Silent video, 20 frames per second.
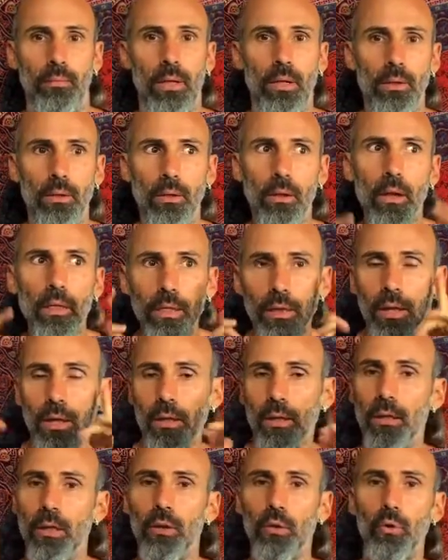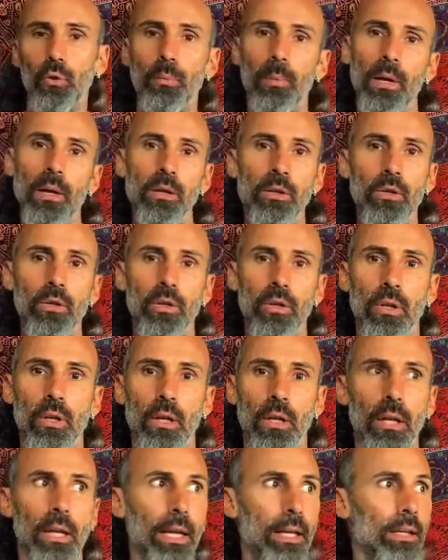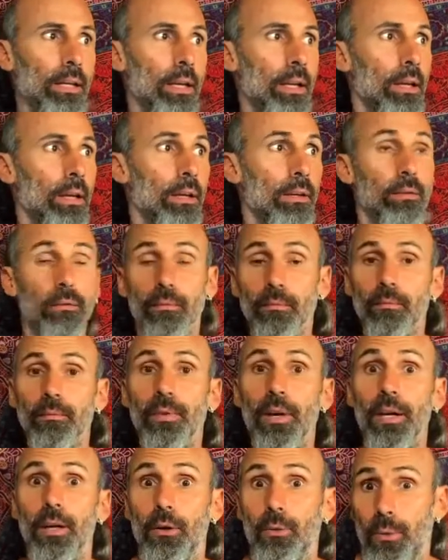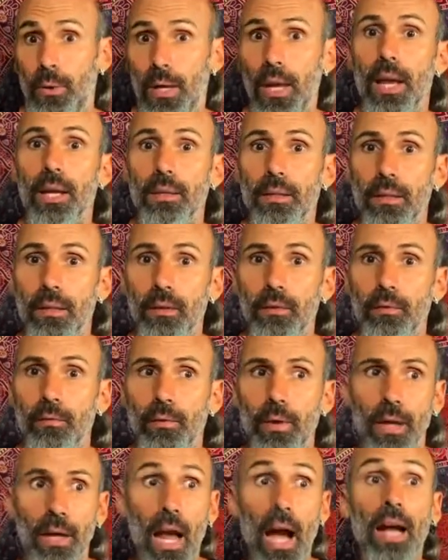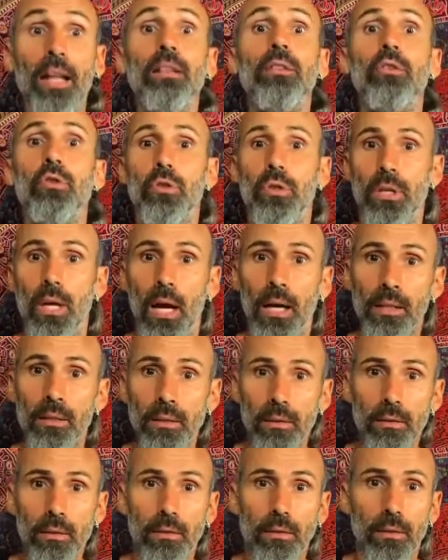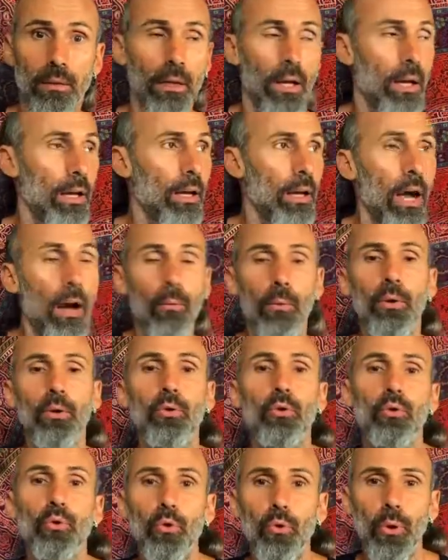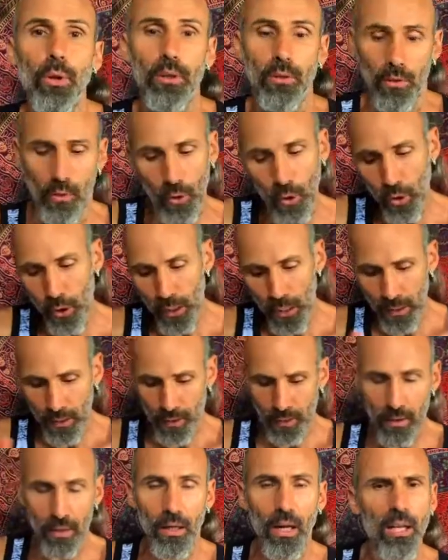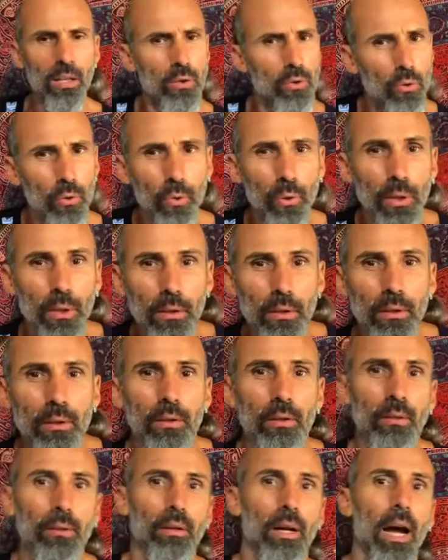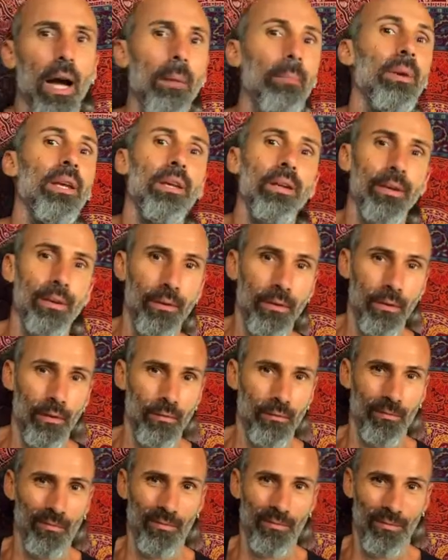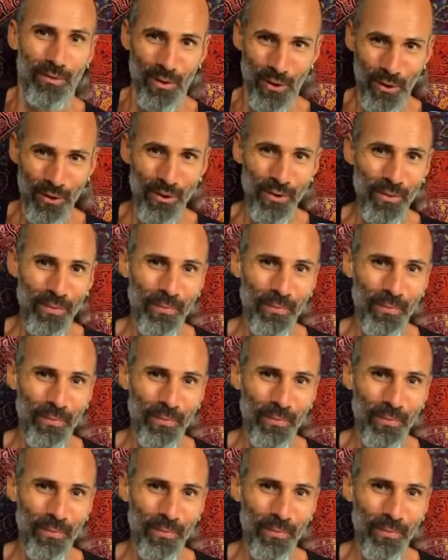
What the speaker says: Not thinking too much, like very creative, very enthusiastic. I want to do it. Okay, let's do it. I'm in. No?